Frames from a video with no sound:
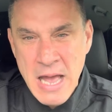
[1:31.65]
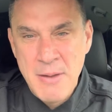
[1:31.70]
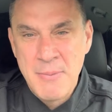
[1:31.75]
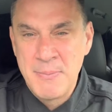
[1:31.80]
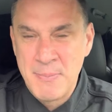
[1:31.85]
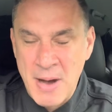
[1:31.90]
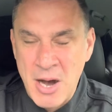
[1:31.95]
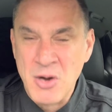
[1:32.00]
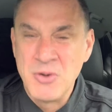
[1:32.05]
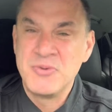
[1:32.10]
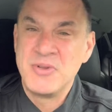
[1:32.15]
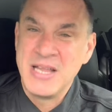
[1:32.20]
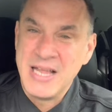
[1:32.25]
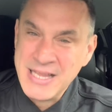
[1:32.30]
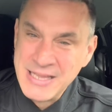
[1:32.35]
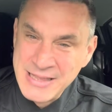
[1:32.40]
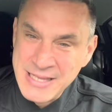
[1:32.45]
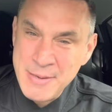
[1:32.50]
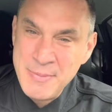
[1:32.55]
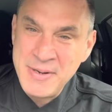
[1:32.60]
about
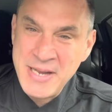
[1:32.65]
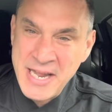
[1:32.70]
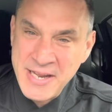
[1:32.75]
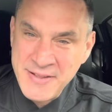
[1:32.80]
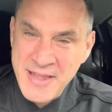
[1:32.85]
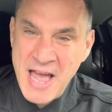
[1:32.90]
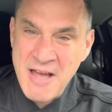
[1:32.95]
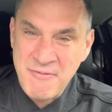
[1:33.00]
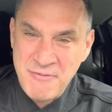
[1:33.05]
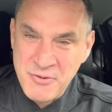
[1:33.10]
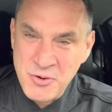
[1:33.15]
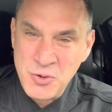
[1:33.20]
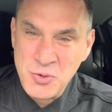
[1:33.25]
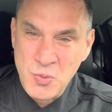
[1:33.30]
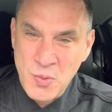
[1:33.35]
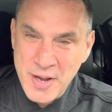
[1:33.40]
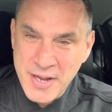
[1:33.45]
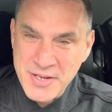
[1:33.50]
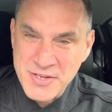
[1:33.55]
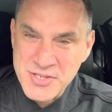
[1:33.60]
eliminating that food
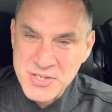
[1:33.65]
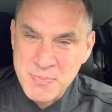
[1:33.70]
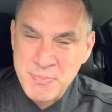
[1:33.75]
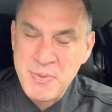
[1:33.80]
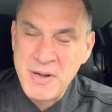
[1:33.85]
waste.